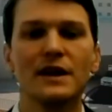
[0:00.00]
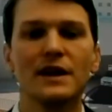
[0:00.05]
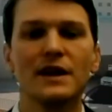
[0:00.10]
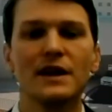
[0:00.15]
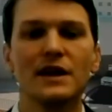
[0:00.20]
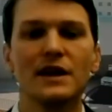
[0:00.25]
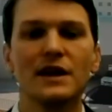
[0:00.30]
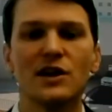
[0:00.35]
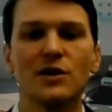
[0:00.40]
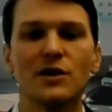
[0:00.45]

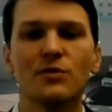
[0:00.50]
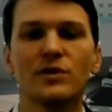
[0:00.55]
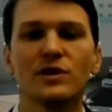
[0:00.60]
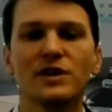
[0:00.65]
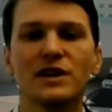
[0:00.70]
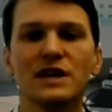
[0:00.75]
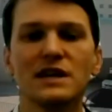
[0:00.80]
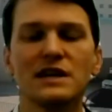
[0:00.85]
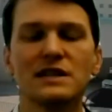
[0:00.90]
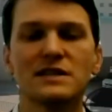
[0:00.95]

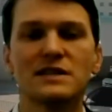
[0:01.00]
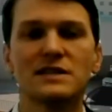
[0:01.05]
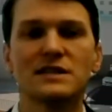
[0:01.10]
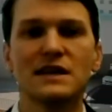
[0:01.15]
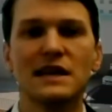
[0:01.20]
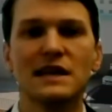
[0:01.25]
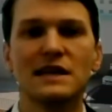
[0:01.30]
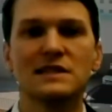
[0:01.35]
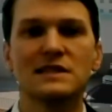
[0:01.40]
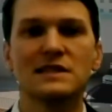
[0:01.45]
really
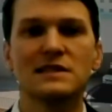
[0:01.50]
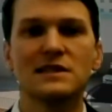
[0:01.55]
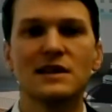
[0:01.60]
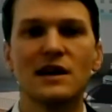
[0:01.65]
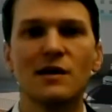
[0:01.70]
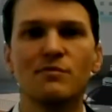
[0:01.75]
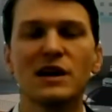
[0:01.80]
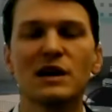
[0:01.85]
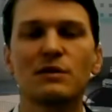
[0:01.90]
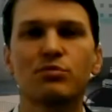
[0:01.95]
it's
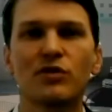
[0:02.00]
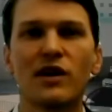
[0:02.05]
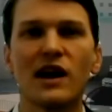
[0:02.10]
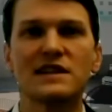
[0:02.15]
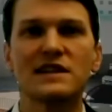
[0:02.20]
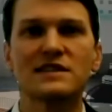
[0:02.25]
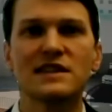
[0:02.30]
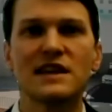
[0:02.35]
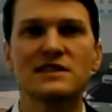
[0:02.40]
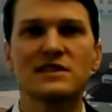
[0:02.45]
a big
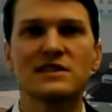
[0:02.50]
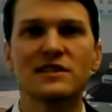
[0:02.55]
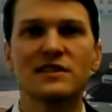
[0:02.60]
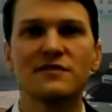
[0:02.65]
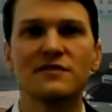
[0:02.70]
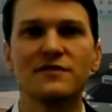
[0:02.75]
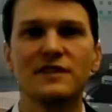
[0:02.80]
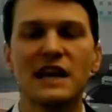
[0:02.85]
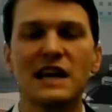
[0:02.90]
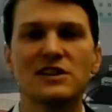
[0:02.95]
process on the
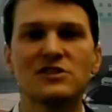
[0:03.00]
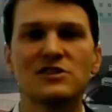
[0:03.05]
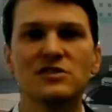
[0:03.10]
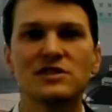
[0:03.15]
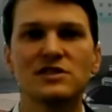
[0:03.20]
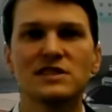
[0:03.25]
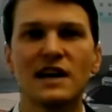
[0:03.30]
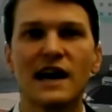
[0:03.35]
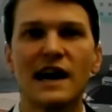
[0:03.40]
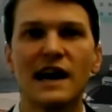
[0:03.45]
financial
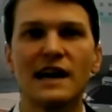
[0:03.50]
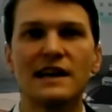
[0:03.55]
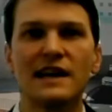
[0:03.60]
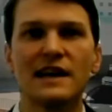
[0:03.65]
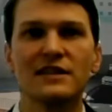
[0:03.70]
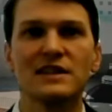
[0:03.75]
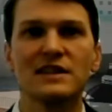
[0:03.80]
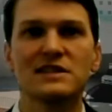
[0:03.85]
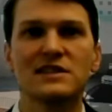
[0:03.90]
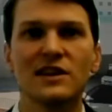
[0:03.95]
side,
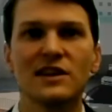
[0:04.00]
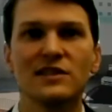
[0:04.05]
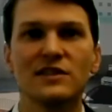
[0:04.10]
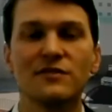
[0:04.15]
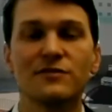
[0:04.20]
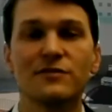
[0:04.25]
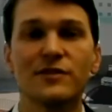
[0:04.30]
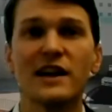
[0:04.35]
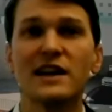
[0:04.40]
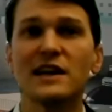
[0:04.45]
at least on
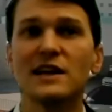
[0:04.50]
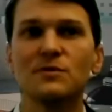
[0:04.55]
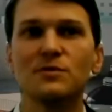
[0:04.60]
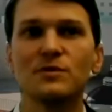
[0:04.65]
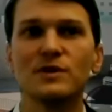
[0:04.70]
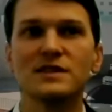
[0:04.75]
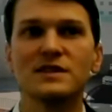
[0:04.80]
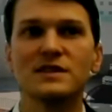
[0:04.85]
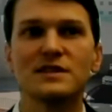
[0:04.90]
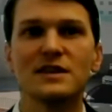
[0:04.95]
the front end,
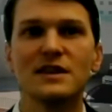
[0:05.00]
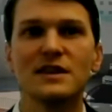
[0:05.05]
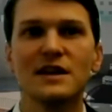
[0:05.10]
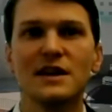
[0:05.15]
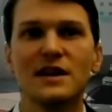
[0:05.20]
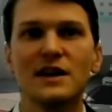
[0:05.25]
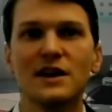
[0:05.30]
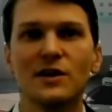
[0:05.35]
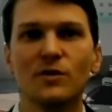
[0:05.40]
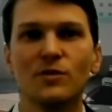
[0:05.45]
was
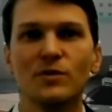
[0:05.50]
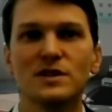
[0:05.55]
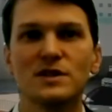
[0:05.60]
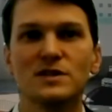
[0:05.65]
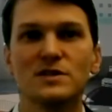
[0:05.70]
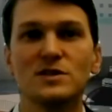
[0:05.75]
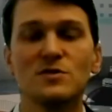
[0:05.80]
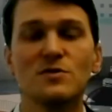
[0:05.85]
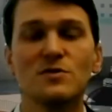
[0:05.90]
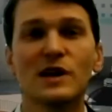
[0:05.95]

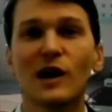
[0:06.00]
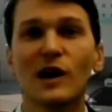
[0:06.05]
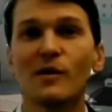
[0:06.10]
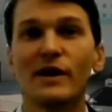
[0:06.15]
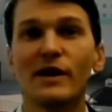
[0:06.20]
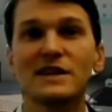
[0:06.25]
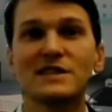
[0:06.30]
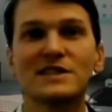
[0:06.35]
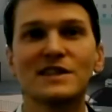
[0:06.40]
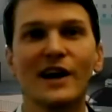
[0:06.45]
doing our
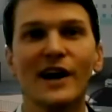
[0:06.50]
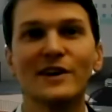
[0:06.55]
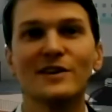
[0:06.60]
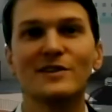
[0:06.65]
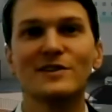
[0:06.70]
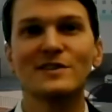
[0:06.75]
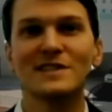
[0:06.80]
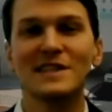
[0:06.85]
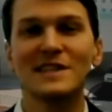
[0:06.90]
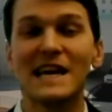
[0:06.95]
best to
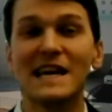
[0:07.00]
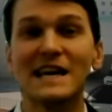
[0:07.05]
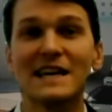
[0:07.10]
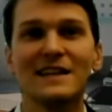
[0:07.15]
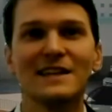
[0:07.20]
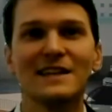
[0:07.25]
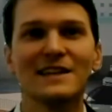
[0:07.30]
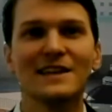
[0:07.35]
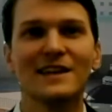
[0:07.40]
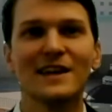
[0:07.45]

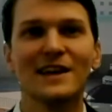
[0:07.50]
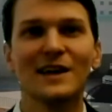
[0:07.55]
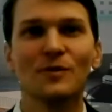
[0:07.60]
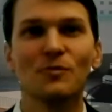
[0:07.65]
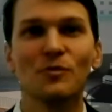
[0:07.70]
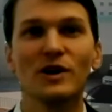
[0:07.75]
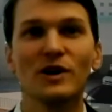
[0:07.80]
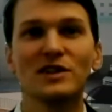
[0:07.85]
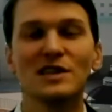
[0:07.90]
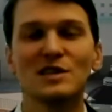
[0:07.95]
understand
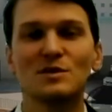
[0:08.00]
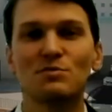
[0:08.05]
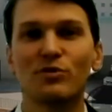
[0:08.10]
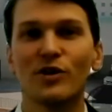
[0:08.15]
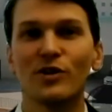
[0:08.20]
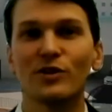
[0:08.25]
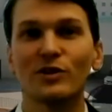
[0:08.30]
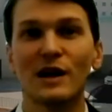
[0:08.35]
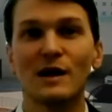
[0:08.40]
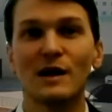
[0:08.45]
what these
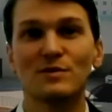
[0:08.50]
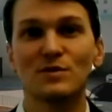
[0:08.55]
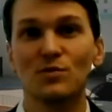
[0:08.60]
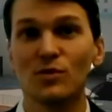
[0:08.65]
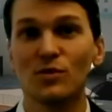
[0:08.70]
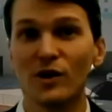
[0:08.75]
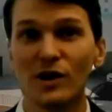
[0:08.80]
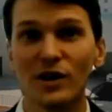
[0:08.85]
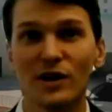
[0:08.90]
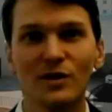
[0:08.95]
programs
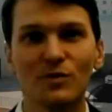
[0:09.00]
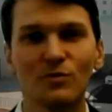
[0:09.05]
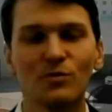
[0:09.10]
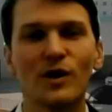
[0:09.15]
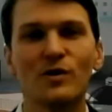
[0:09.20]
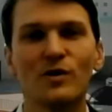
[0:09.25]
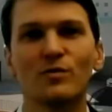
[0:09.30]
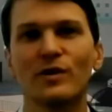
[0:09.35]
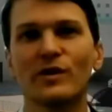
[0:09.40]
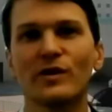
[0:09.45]
were,
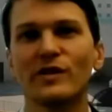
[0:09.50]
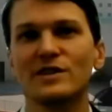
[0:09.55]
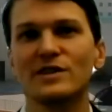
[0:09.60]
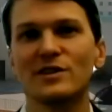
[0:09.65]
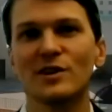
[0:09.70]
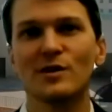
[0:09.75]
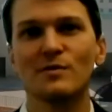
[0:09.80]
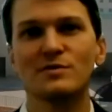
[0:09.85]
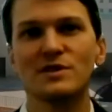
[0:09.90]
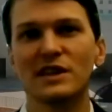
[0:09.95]
what were the
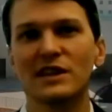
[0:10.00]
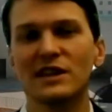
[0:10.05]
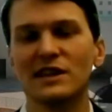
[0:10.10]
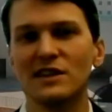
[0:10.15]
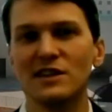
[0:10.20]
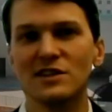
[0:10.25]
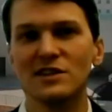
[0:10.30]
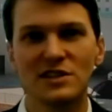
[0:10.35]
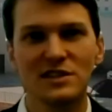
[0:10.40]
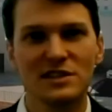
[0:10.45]
terms and
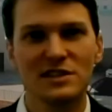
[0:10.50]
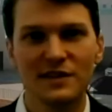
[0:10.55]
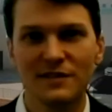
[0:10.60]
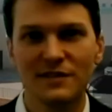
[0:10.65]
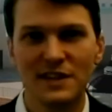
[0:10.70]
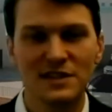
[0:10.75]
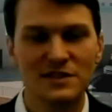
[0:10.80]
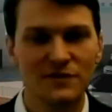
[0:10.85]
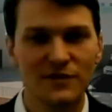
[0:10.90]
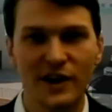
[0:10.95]
conditions of
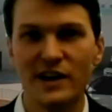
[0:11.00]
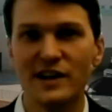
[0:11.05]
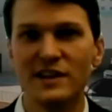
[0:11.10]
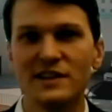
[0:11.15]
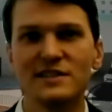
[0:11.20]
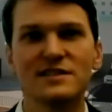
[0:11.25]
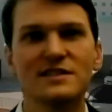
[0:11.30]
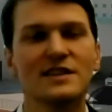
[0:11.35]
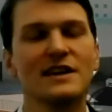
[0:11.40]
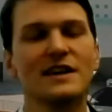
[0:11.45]
these
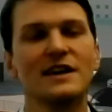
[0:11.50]
funds.